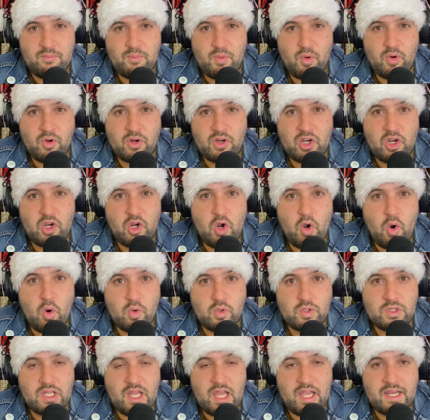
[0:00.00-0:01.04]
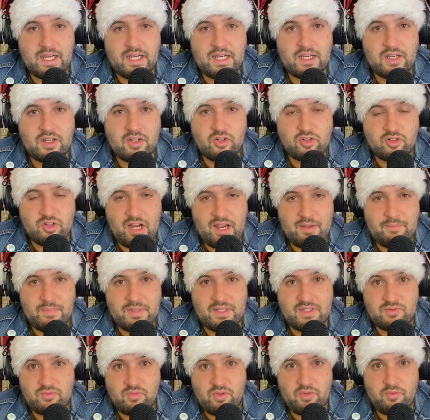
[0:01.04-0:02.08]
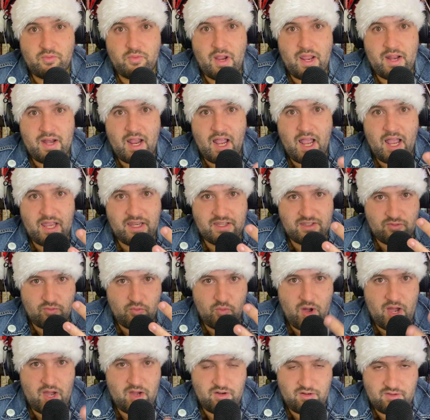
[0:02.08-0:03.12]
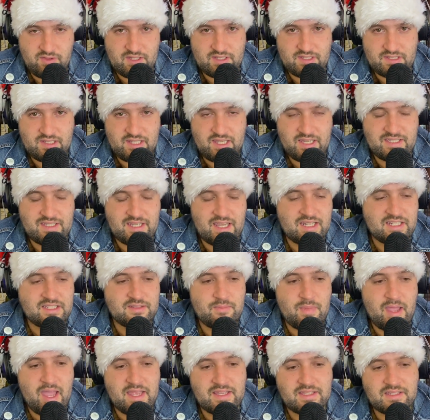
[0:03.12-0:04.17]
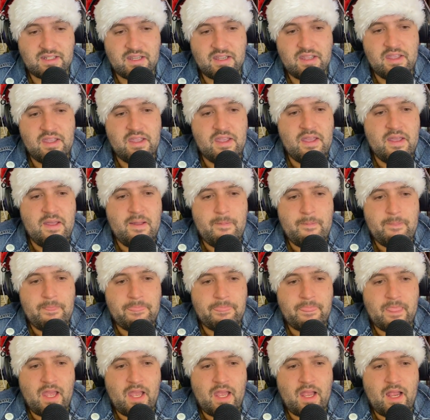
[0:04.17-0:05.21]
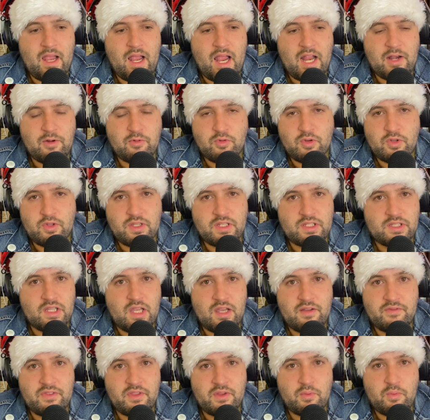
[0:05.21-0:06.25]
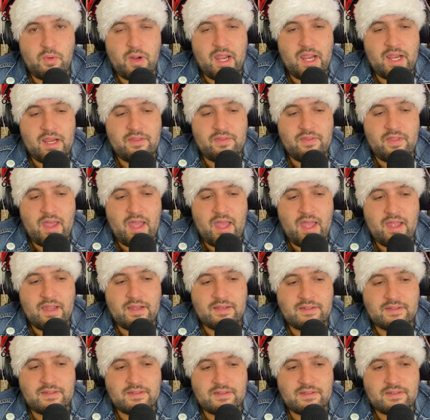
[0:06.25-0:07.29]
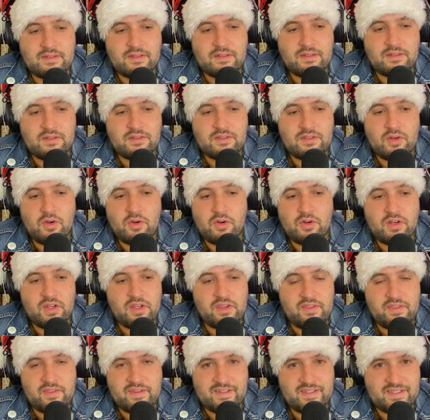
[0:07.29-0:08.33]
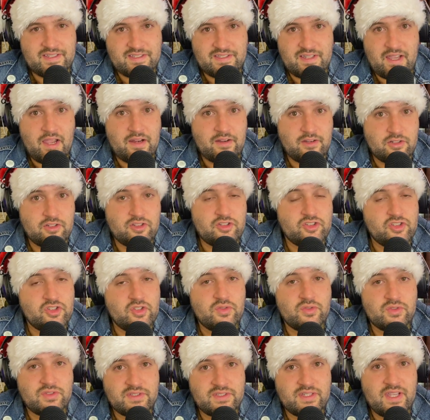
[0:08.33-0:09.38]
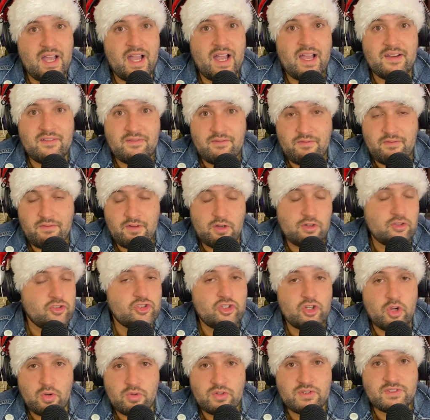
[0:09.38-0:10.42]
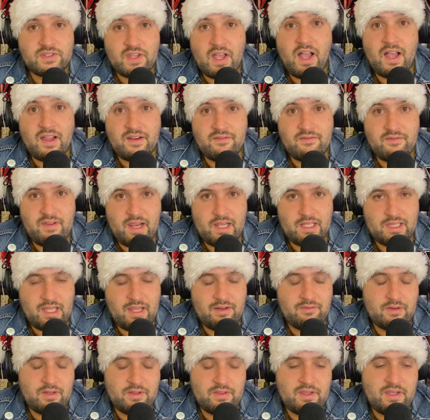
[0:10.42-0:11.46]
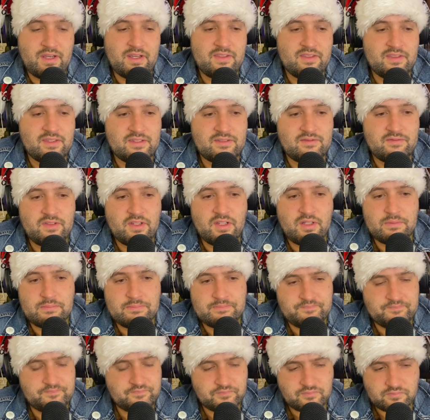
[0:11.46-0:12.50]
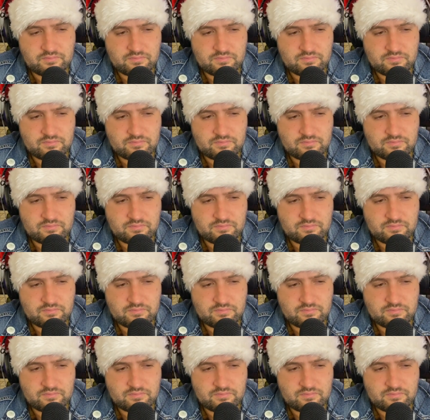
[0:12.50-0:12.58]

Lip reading: a more goat-like Krampus with red eyes wearing this latex mask. I really love the way that Dougherty, the designers, chose to unveil everything in this film.